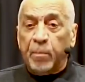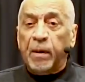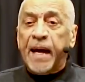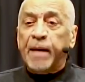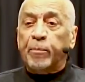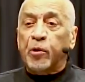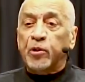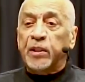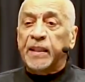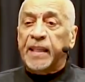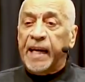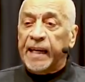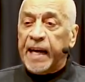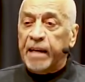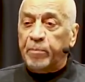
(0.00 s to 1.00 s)
A black person
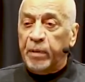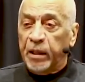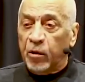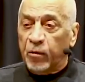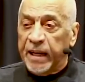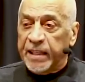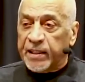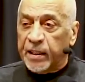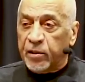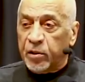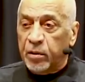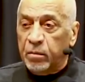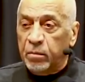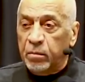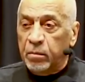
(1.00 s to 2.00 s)
cannot be a racist.